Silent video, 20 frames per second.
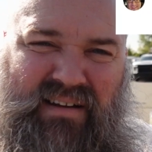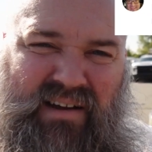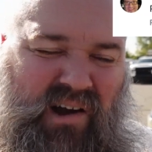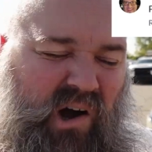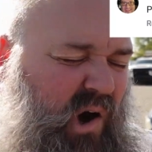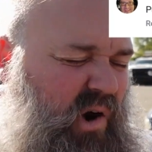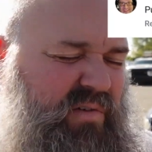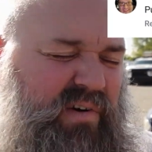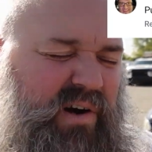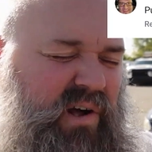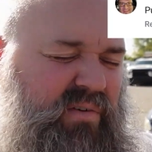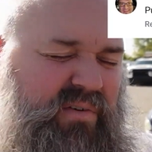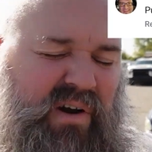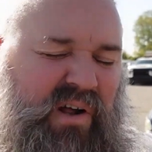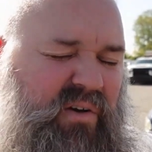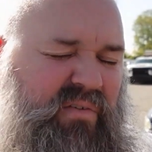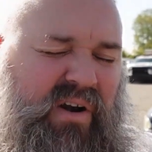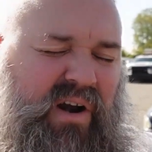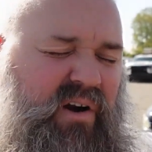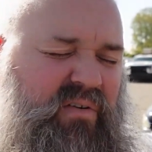Over and over and
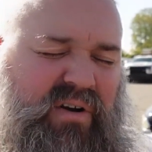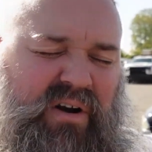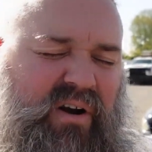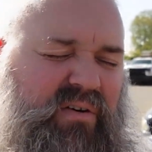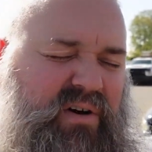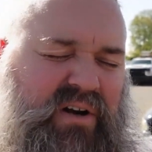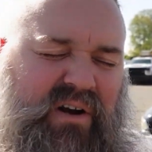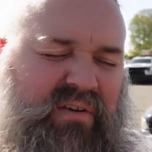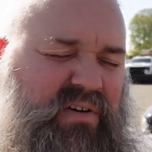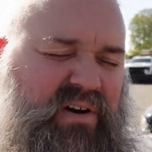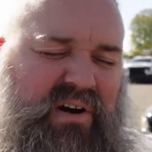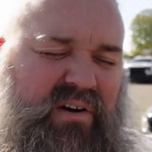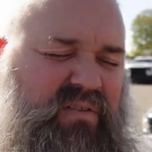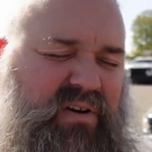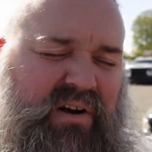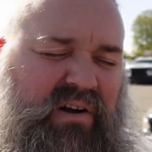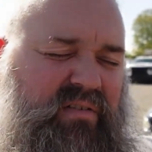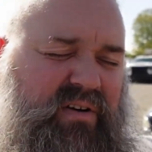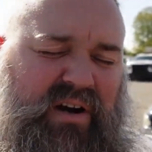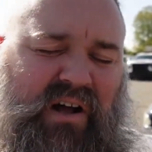over and over and over and over and over
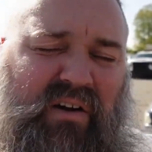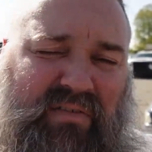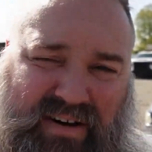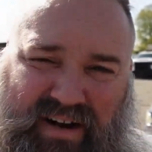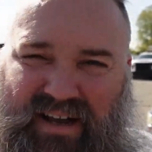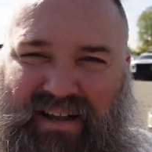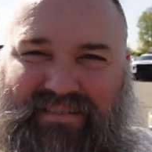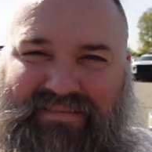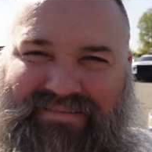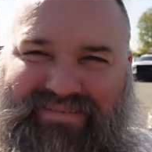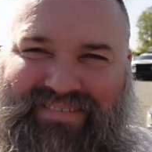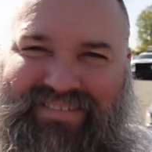and over and over again.